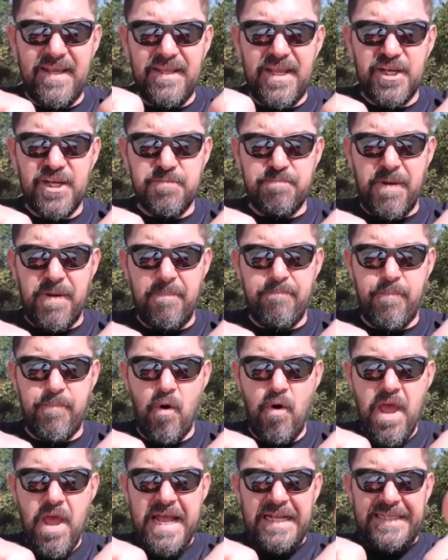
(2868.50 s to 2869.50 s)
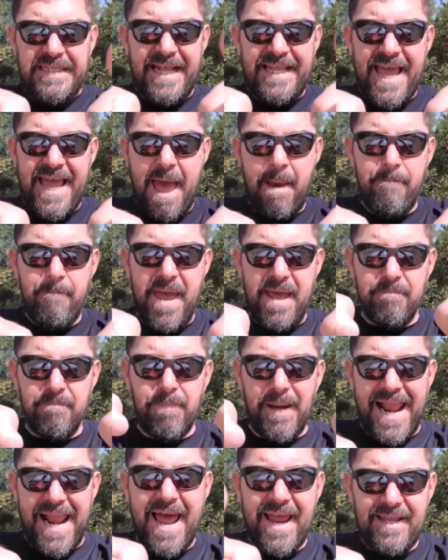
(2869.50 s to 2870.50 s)
these people, that have been
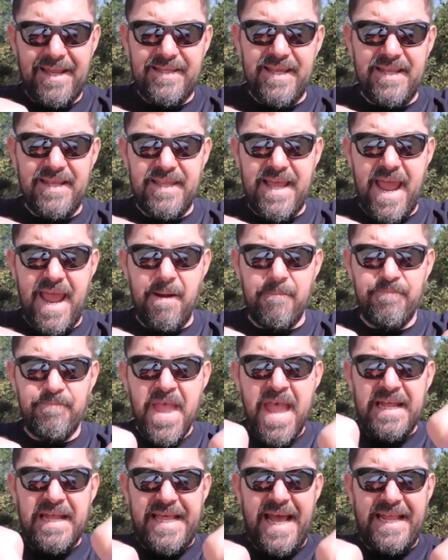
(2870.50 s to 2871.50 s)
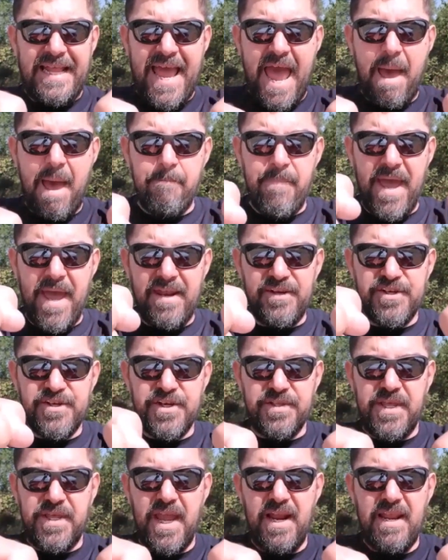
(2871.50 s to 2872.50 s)
blinding them, that have been
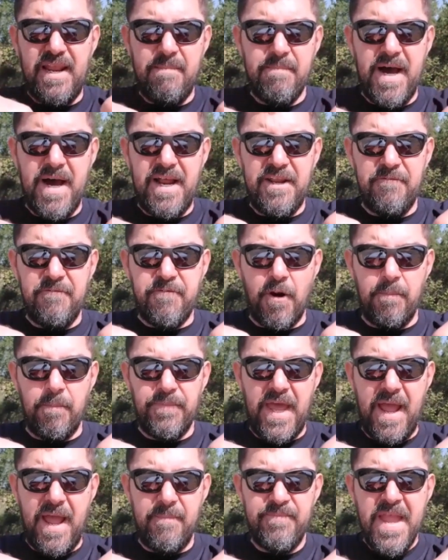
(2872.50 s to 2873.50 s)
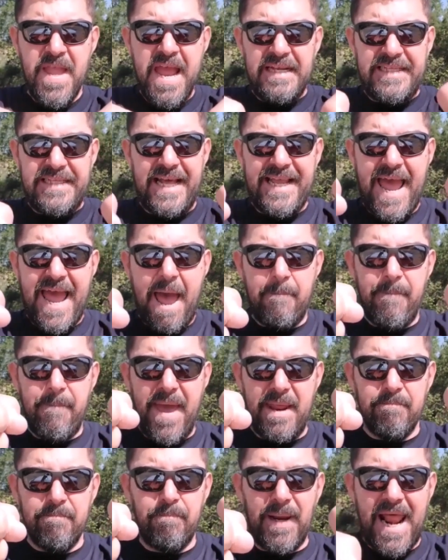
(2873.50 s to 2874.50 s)
stealing money from them, that have
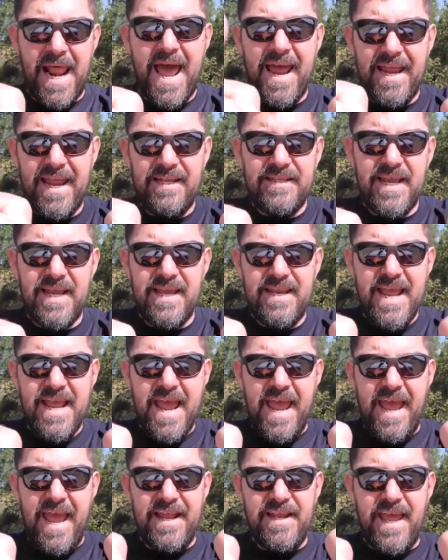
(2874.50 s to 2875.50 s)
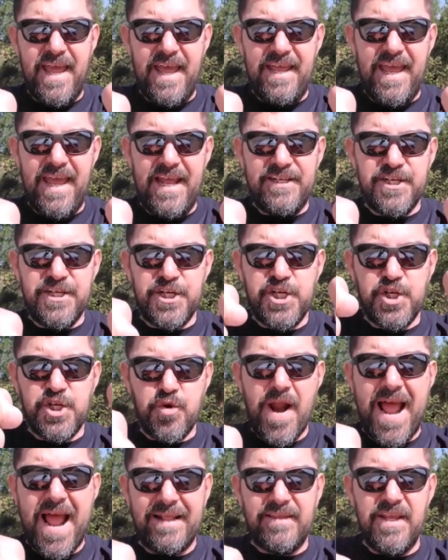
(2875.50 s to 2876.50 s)
been blinding and, and, and
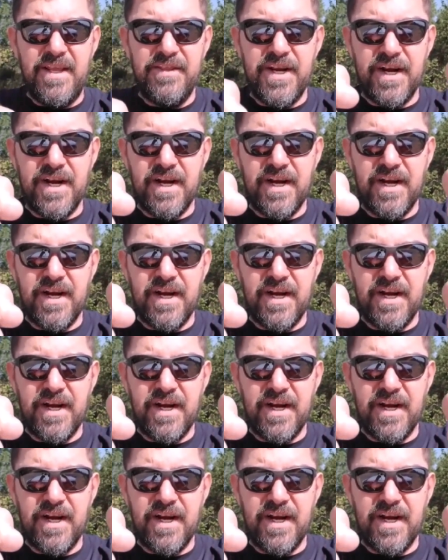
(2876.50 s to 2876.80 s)
distracting their